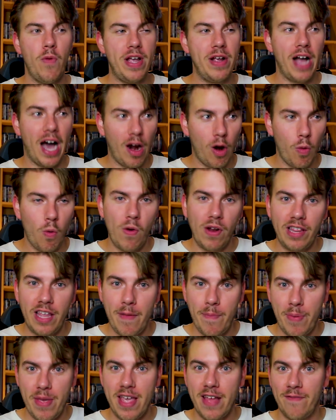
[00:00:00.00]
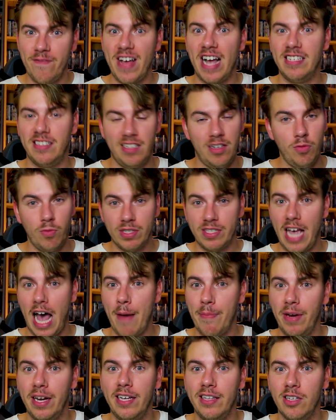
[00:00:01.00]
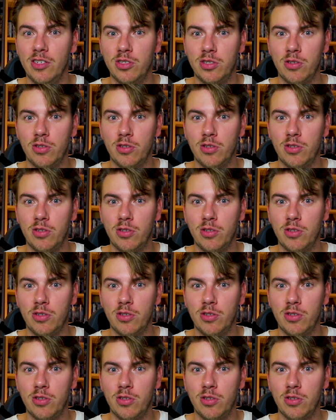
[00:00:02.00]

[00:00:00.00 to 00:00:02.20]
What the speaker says: We gotta really be invested in what's happening in the